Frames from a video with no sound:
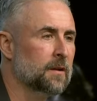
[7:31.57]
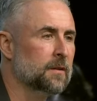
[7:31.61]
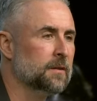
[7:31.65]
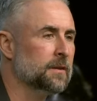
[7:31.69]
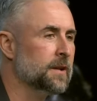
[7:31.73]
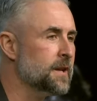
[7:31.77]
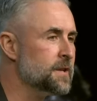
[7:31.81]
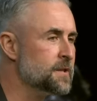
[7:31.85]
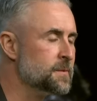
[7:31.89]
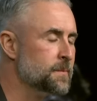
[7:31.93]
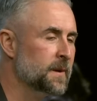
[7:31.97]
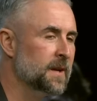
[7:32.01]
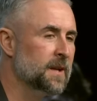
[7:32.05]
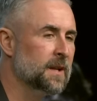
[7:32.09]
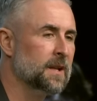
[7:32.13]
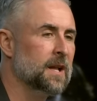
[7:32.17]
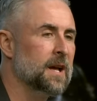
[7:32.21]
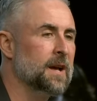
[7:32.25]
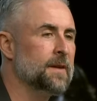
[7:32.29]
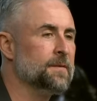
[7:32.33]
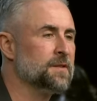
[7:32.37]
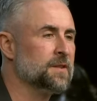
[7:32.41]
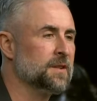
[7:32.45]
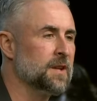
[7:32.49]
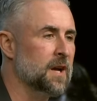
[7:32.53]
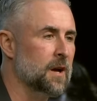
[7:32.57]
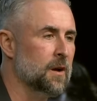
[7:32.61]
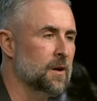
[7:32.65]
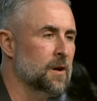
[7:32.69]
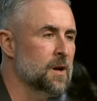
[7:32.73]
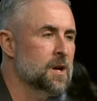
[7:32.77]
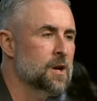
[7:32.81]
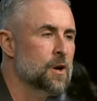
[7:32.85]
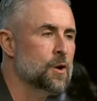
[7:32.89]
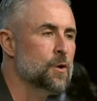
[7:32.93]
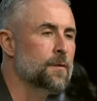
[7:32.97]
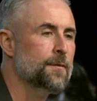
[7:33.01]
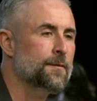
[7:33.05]
lesbian lifestyle
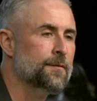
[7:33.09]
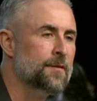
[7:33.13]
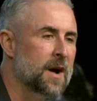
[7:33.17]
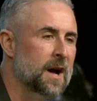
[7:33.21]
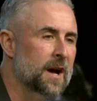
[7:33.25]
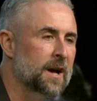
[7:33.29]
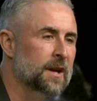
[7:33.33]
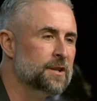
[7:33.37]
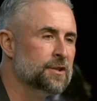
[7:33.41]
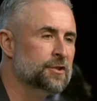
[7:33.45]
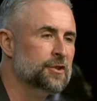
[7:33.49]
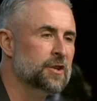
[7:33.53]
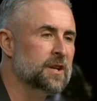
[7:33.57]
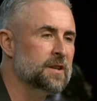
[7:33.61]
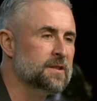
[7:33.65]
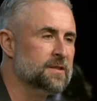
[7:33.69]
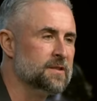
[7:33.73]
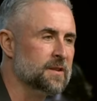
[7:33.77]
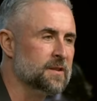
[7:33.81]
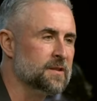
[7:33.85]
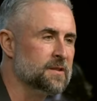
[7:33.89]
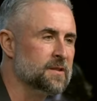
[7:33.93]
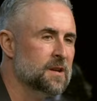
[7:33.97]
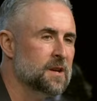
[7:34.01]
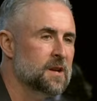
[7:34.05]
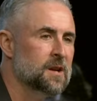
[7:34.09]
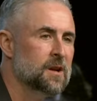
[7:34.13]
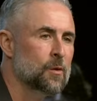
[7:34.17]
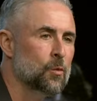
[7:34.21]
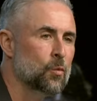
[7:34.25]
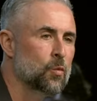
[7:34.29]
who find Jesus.